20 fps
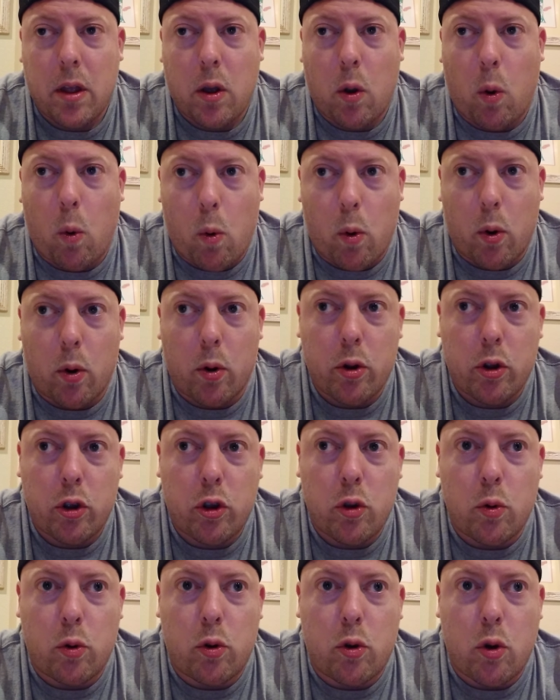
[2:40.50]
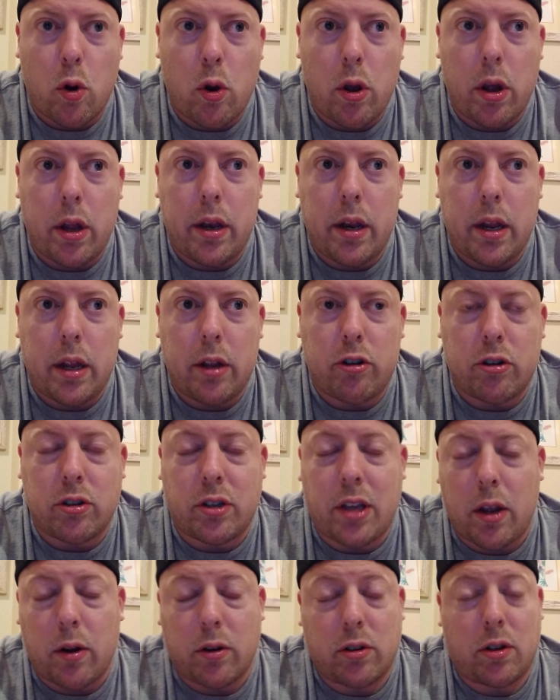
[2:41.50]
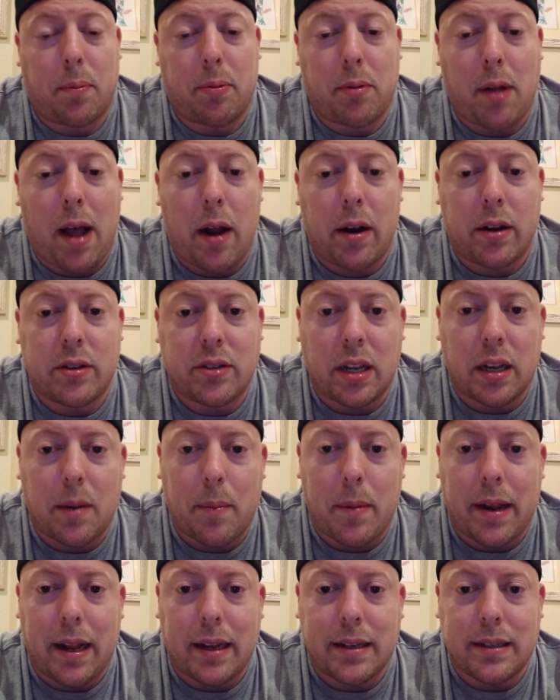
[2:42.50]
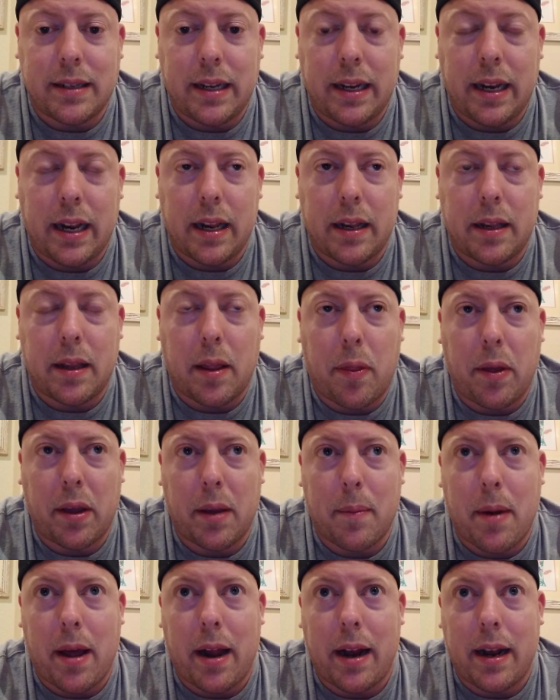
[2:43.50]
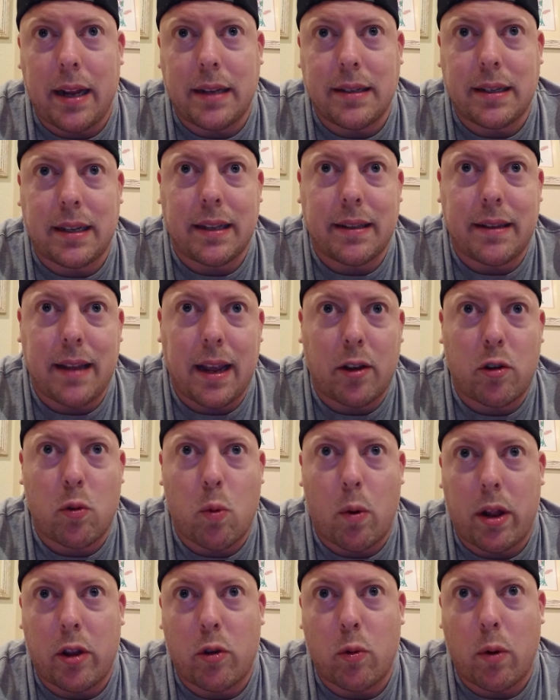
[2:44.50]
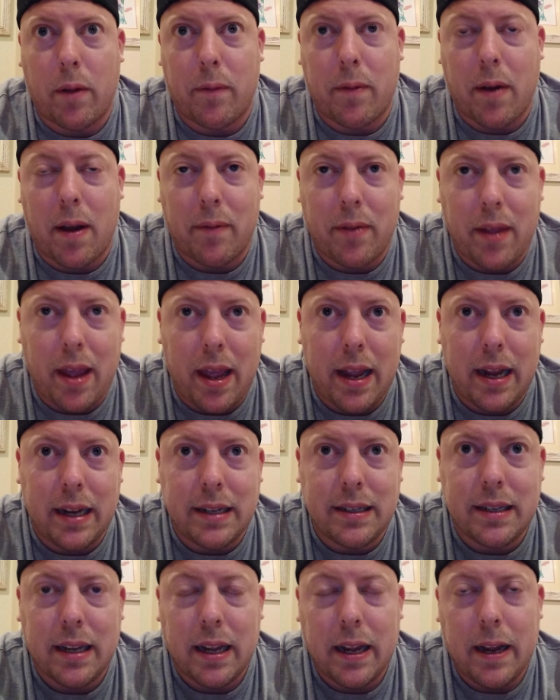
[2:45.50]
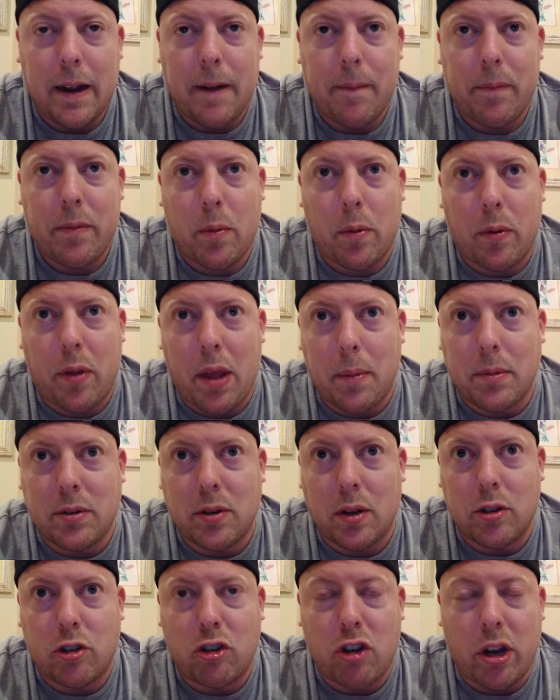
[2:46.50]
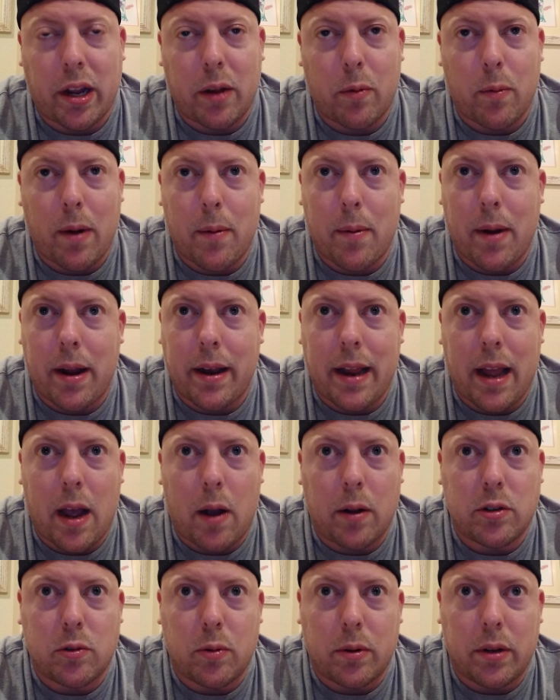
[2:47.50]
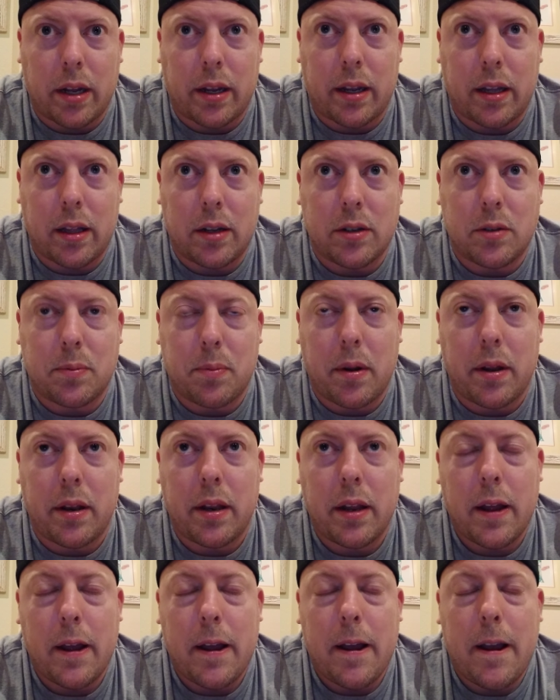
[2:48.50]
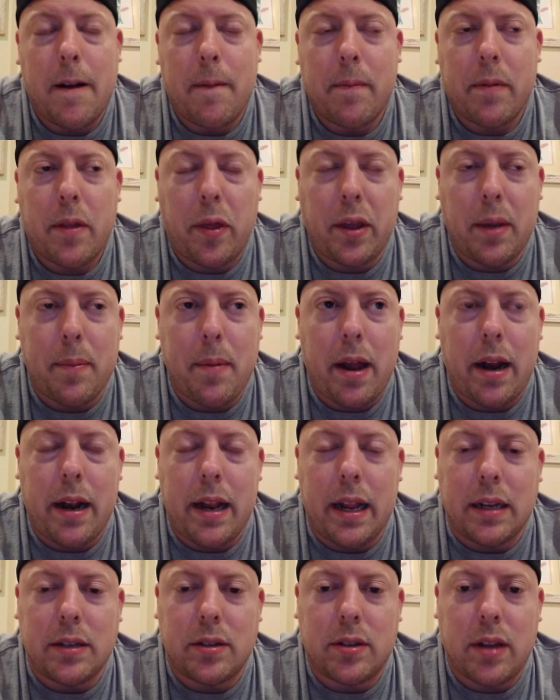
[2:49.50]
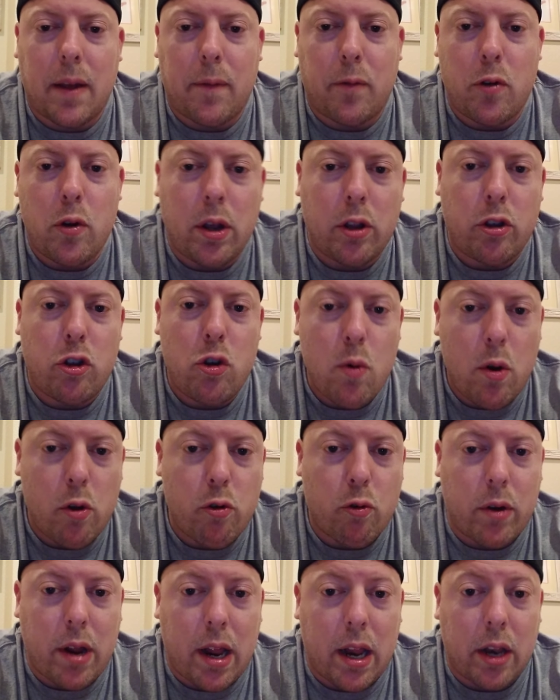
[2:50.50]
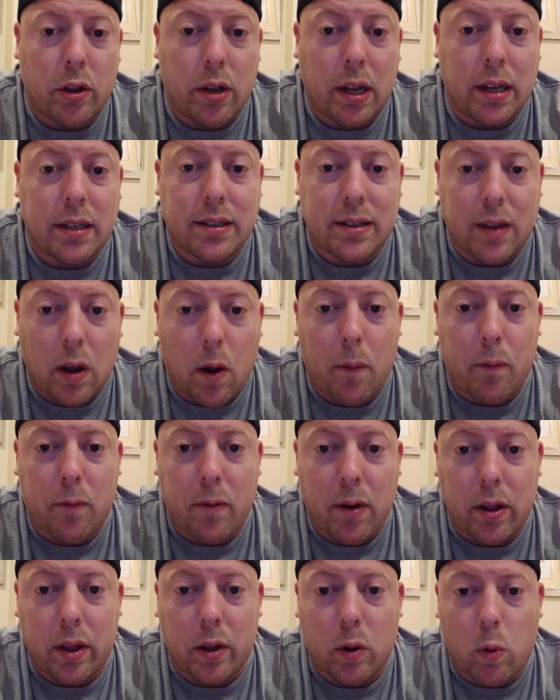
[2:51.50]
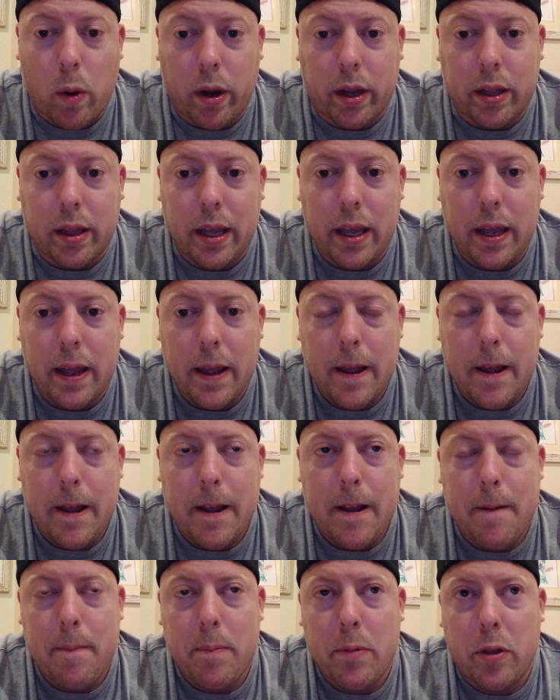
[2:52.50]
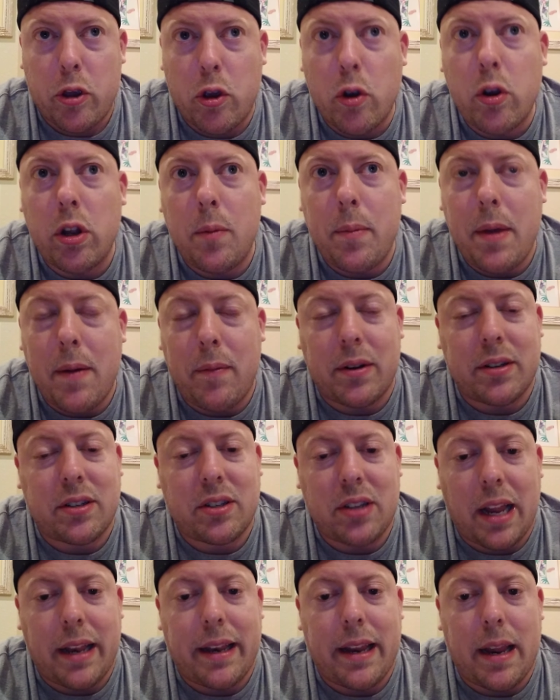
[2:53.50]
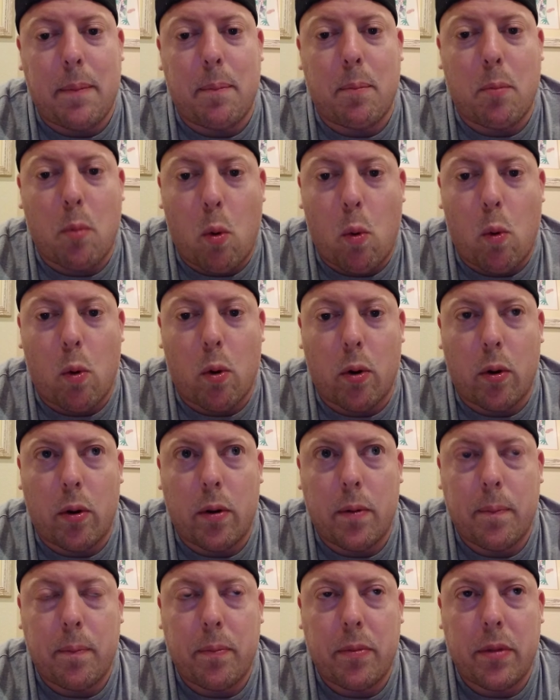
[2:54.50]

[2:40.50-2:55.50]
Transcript: Or you could just get your supplier, send them in as needed. The thing about it is it can take 20-25 days. With Amazon's checking rate right now, it's ridiculous. But the thing about it is, if you get 200 in, they sell fairly quickly. You're going to be able to send in more.